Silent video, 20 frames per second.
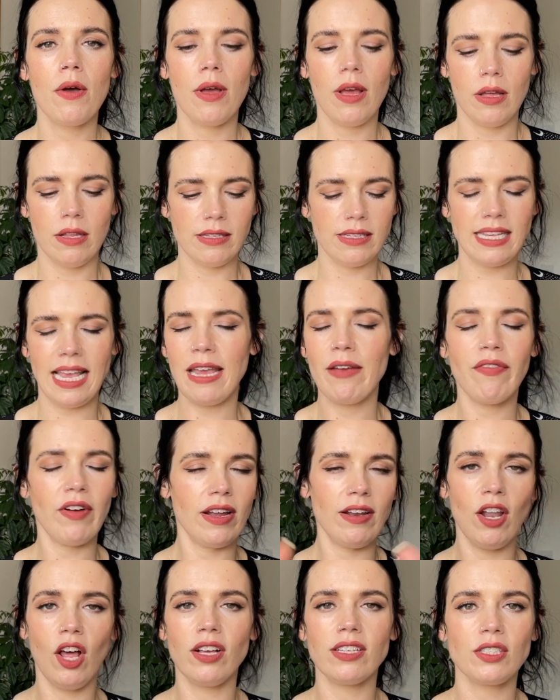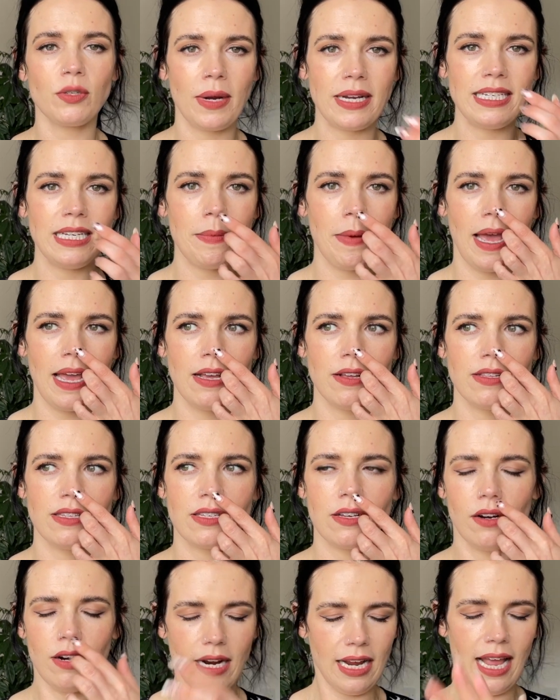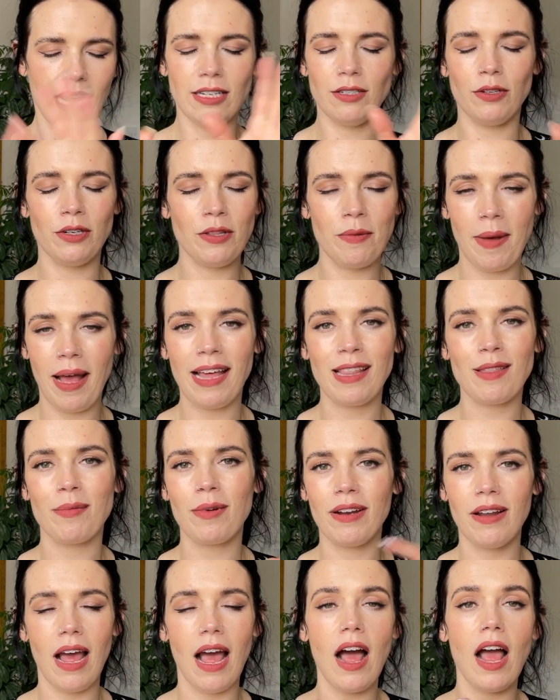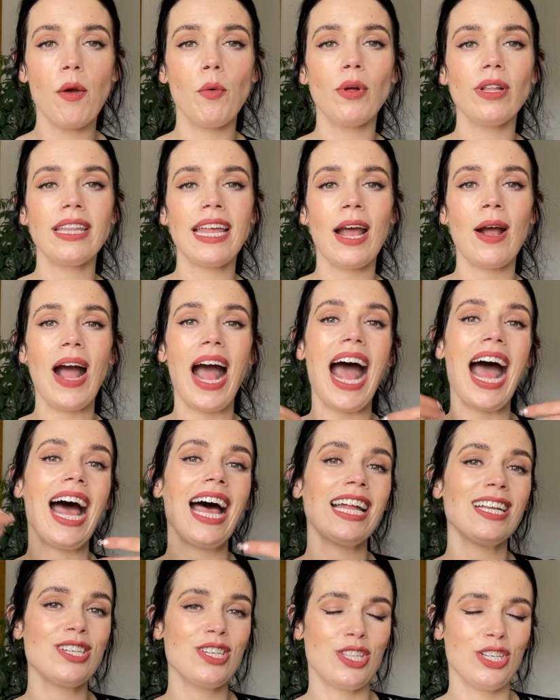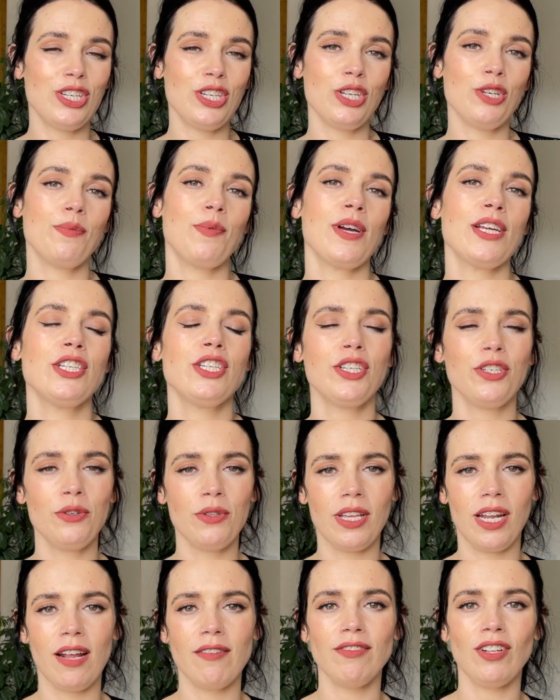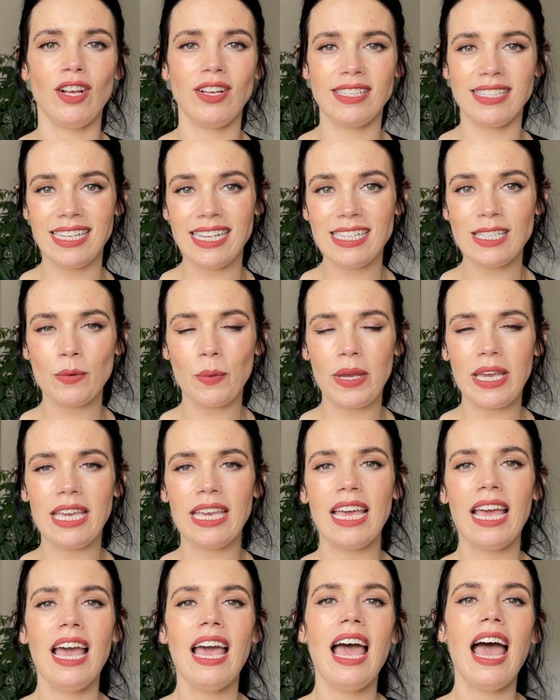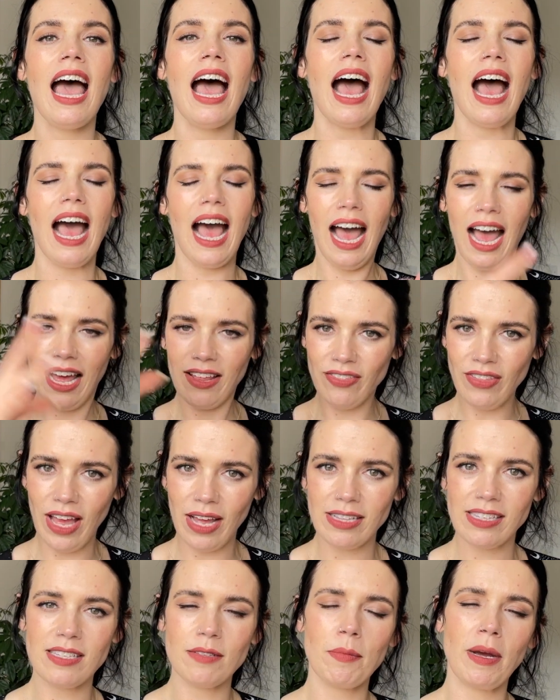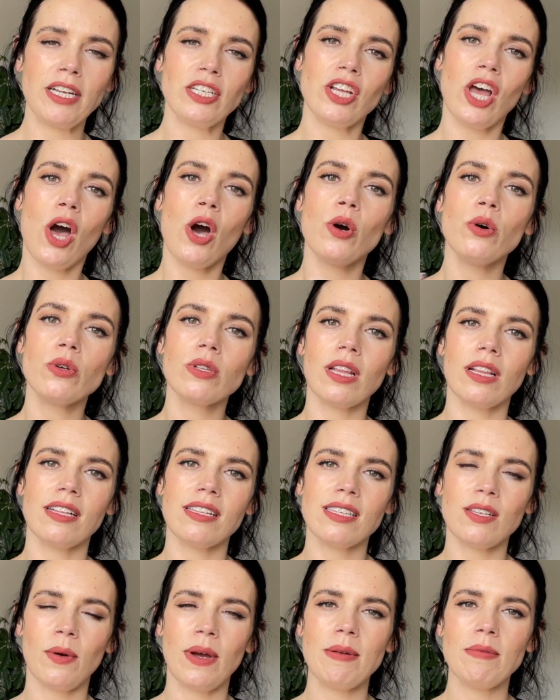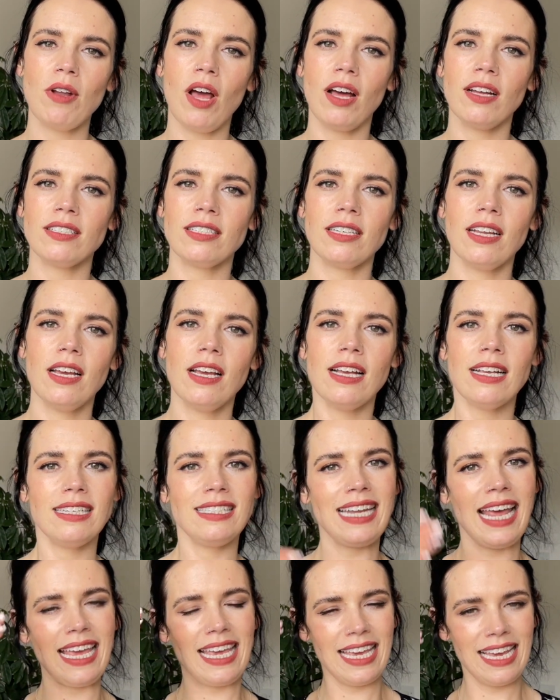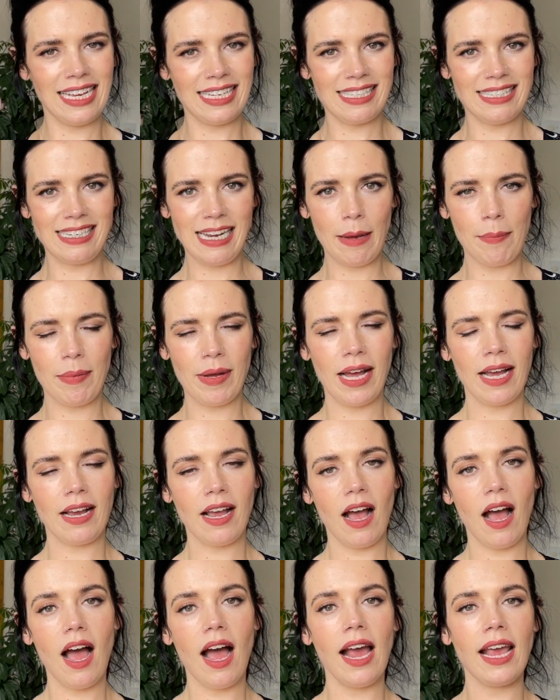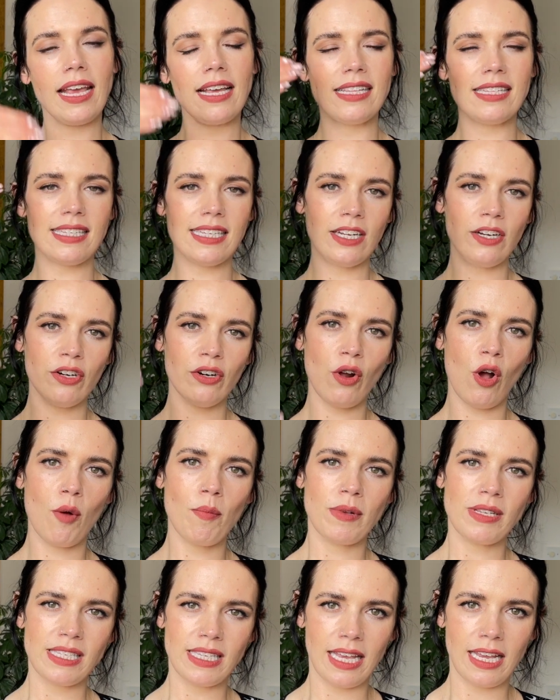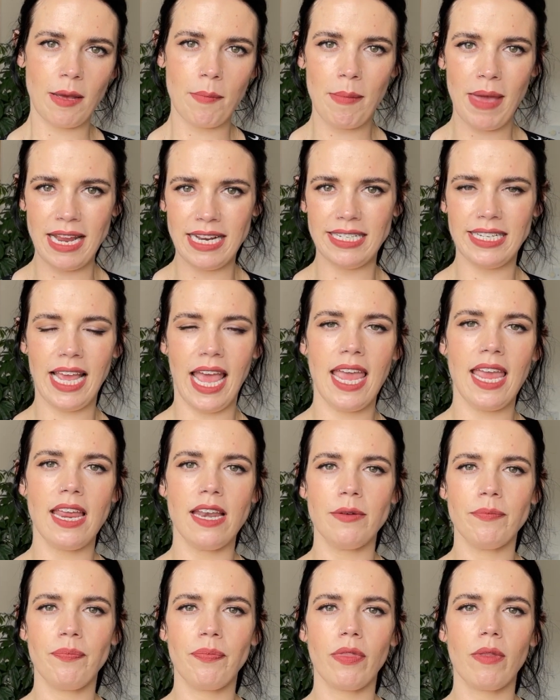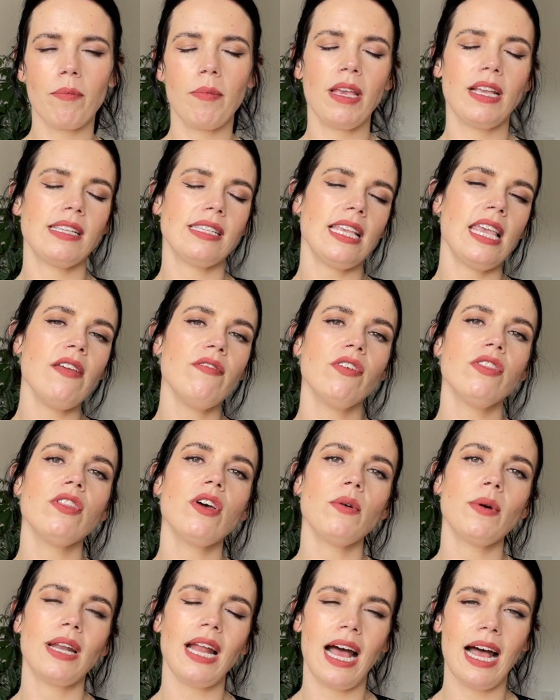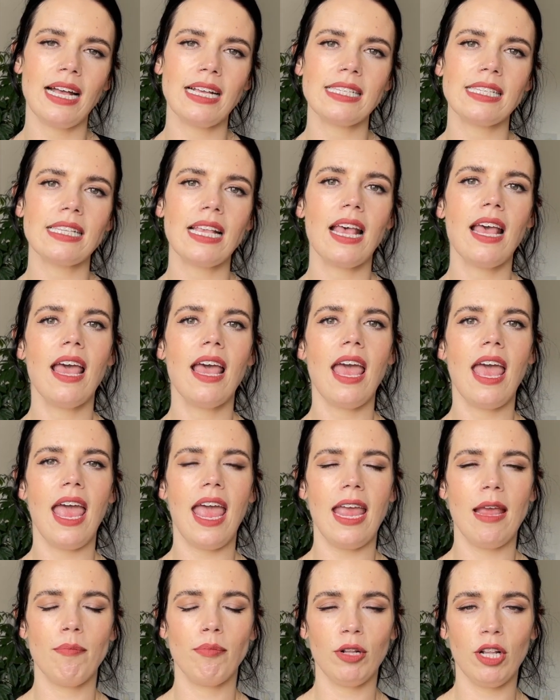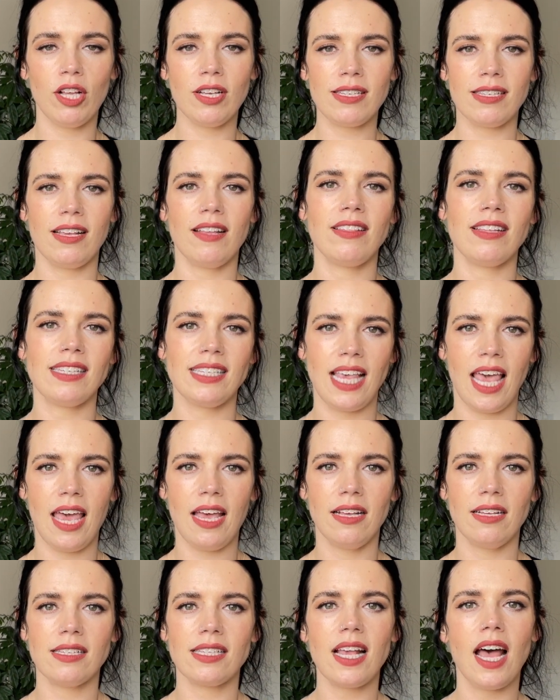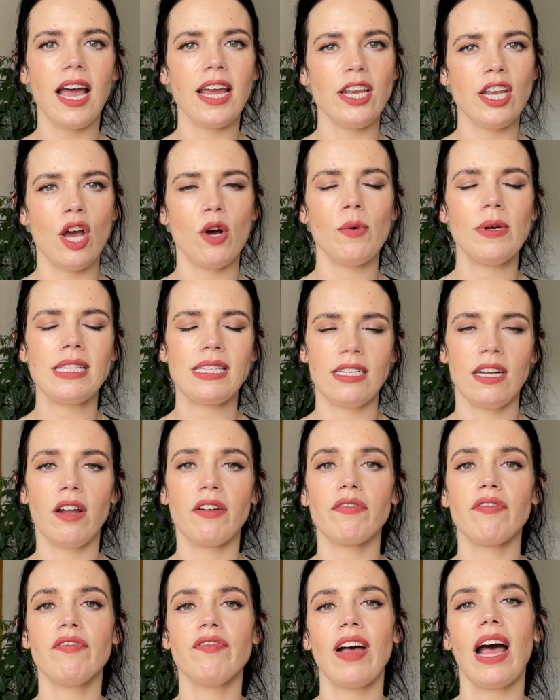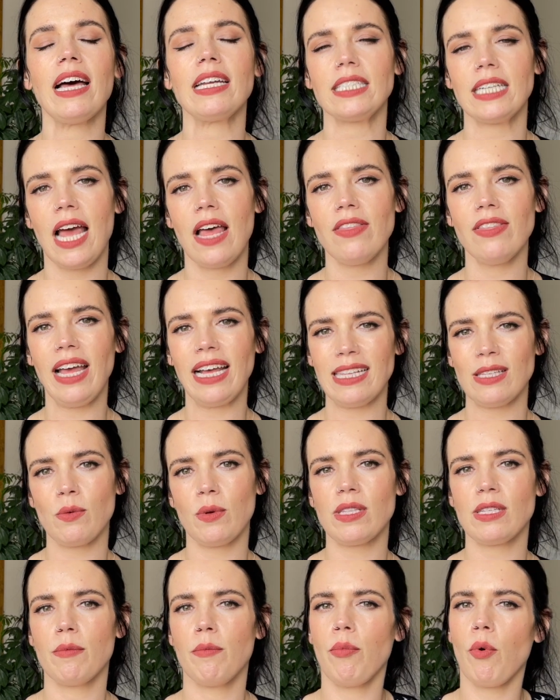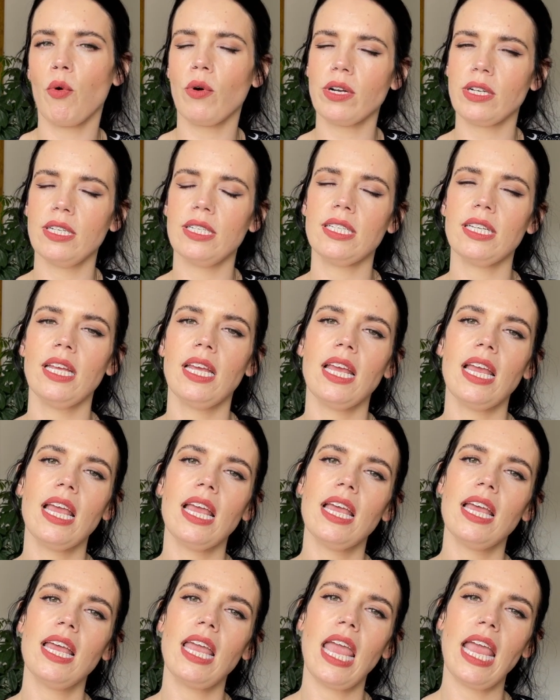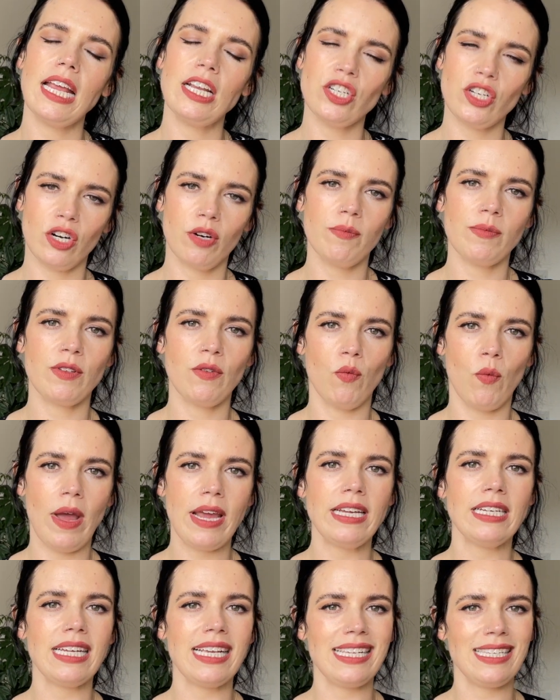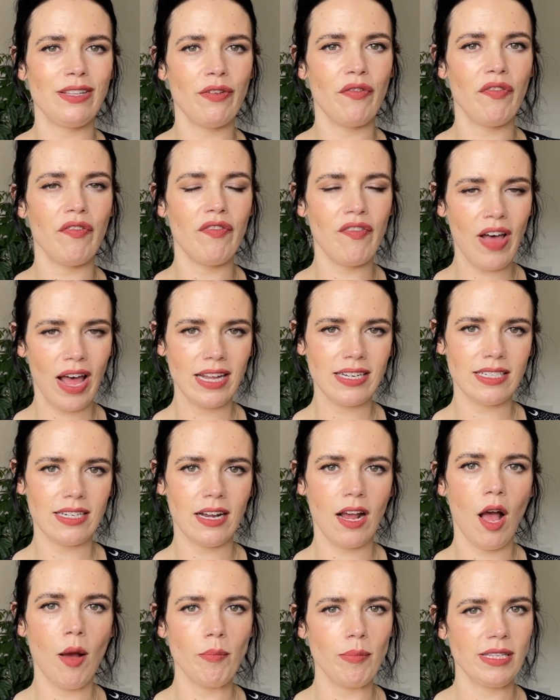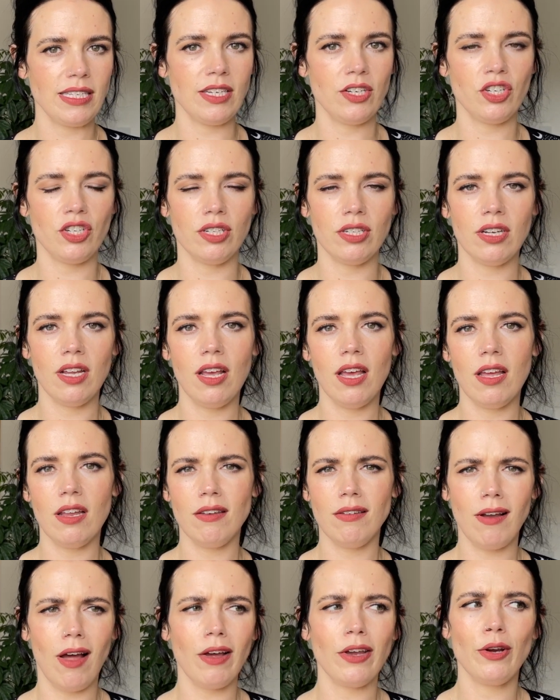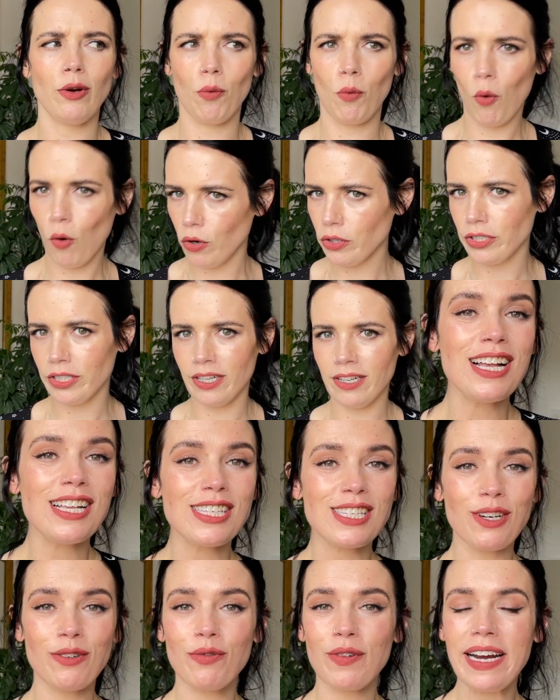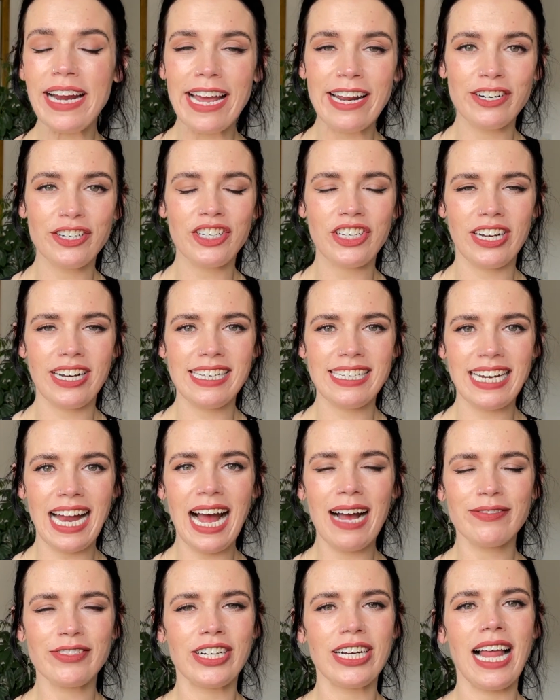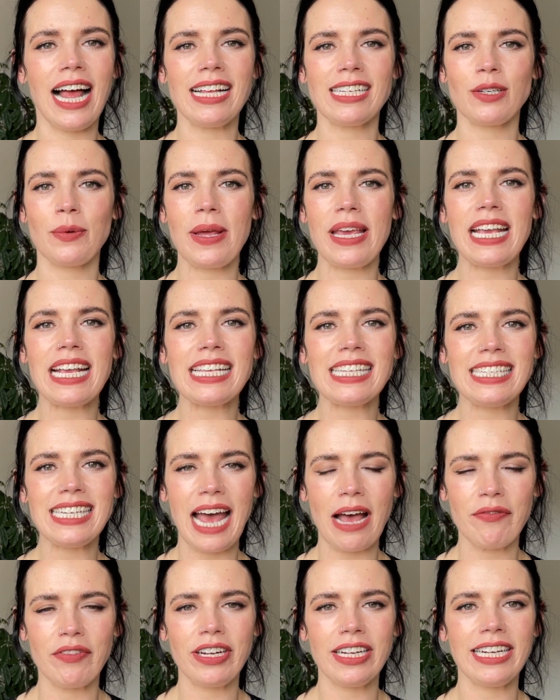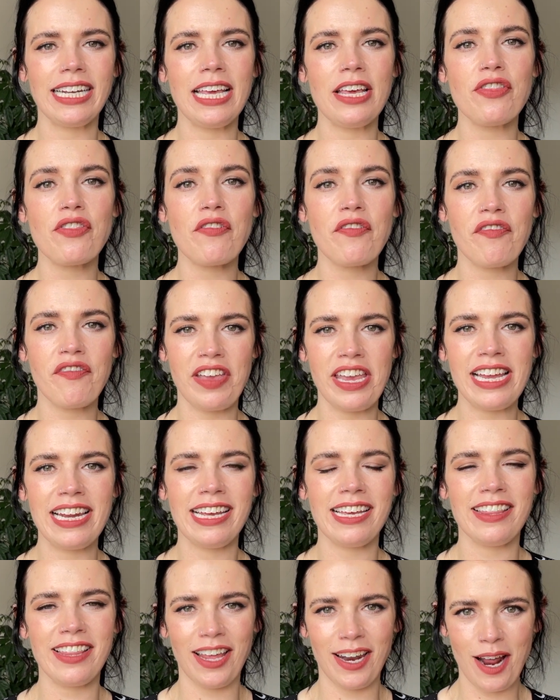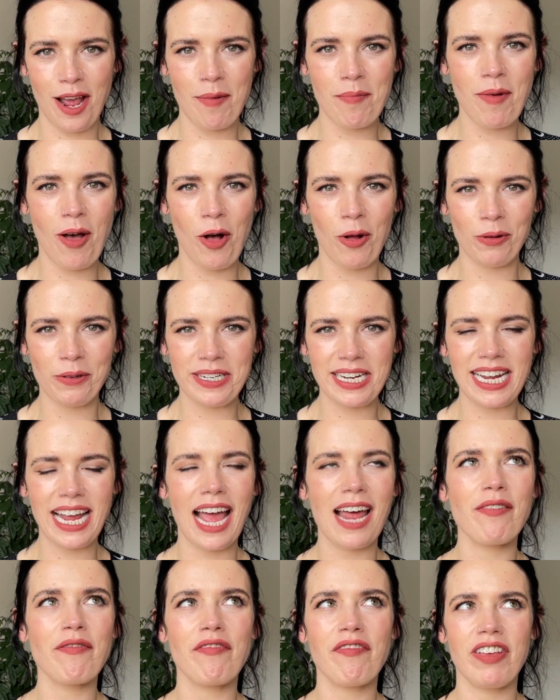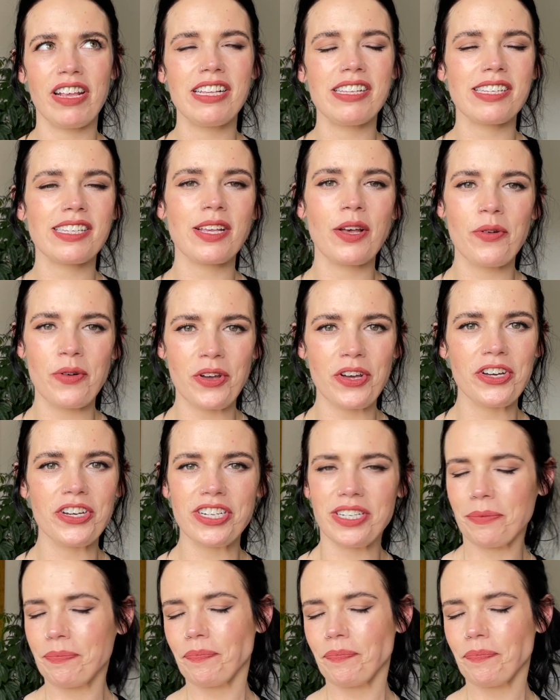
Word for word: say if I lost twenty pounds, or I can't do the math, but I will now add the two point two that I've lost this week. And that's my total. So I'm not taking a step back. I consider it almost like a maintain because even though it has a plus on the scales, I know it's not fat, and that's what's important in terms of weight is the fat composition, not your water. So re-energized after last week is definitely the feeling that I'm holding and feel so good.